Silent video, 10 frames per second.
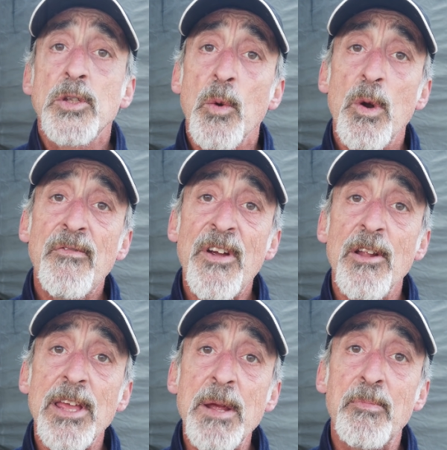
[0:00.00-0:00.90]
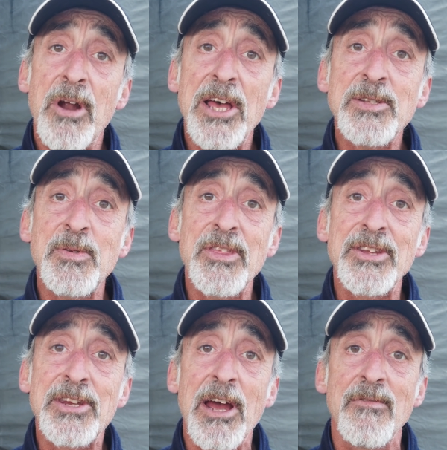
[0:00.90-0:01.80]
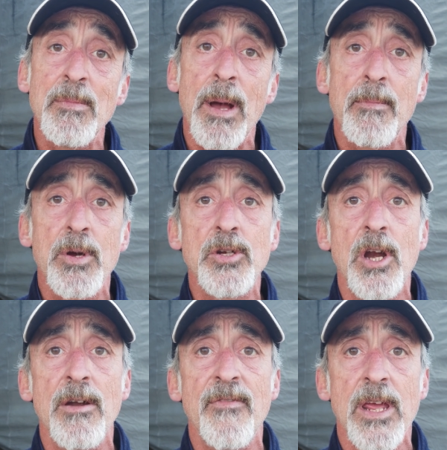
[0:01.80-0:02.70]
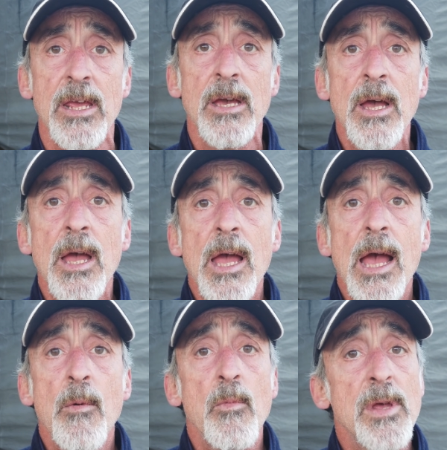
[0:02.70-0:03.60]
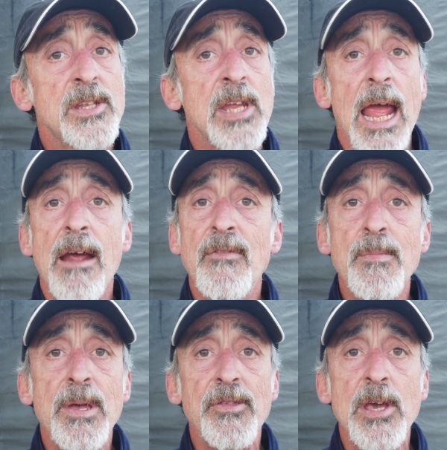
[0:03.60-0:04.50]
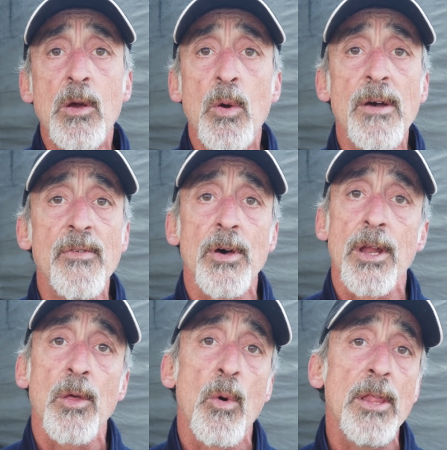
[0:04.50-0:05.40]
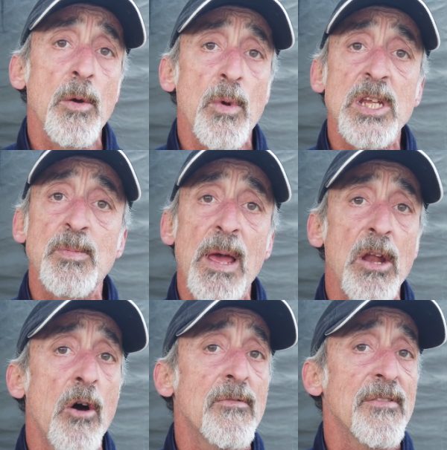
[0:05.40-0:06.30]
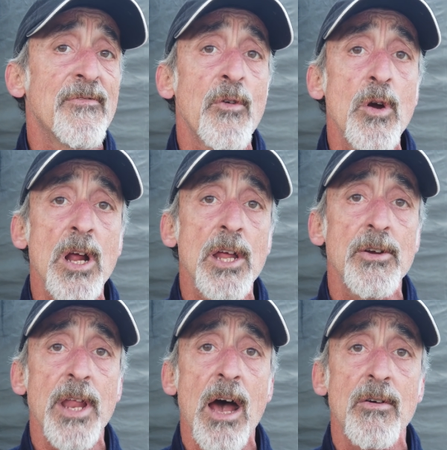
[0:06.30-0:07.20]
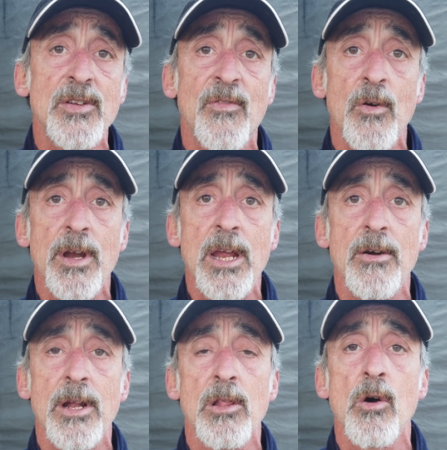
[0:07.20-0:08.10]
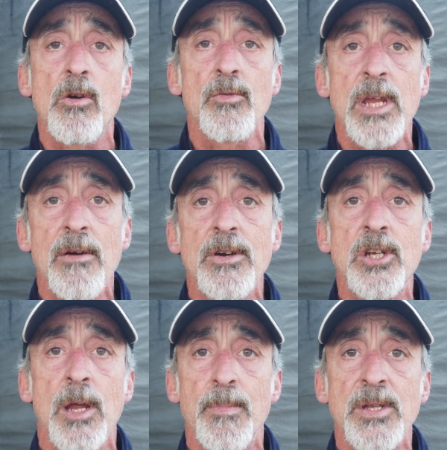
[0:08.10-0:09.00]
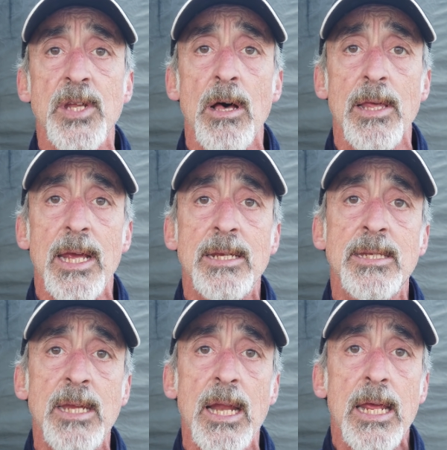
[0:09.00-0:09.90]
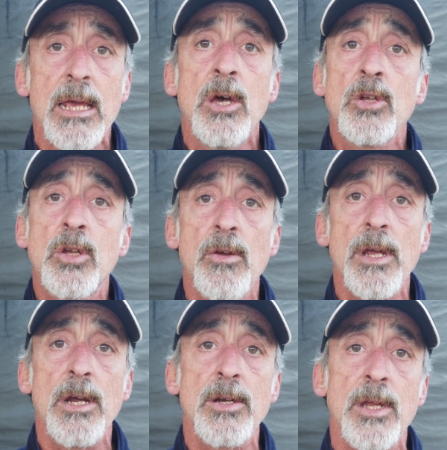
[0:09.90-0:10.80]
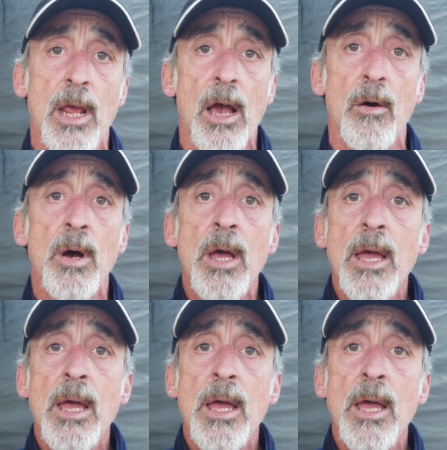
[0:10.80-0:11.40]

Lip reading: So we're fairly impressed with this cover by BougeRV. It's every bit the equivalent of the one that we spent over $400 for here at a local dealership in Salt Lake City 2 years ago.